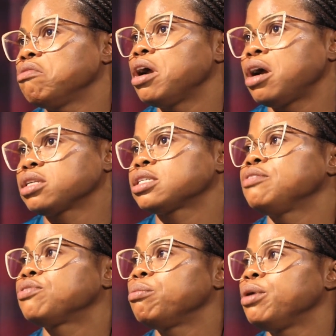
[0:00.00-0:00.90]
But
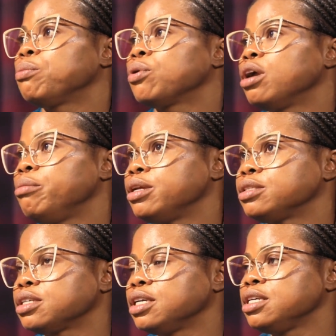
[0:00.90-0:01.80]
aside from
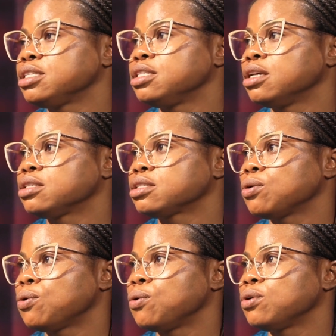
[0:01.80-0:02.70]
employment, it is not
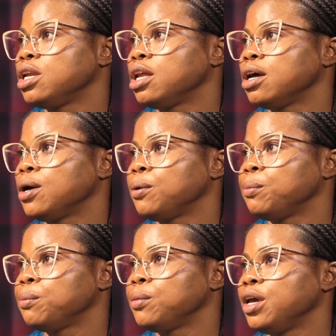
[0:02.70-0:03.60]
all
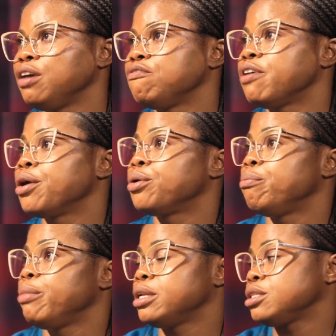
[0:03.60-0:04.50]

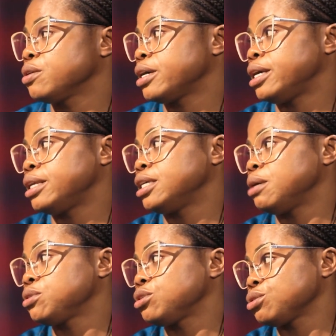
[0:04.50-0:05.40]
environment you can
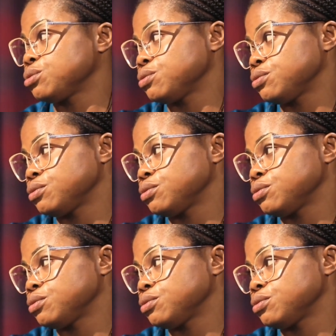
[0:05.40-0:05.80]
adapt to.